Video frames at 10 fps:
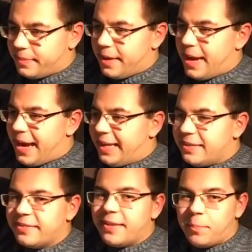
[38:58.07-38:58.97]
I like the
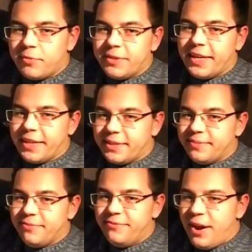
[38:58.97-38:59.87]
sup of the kick.
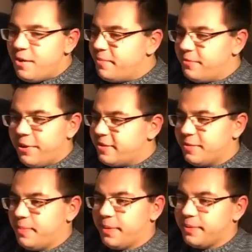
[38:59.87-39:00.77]
Very, very simple.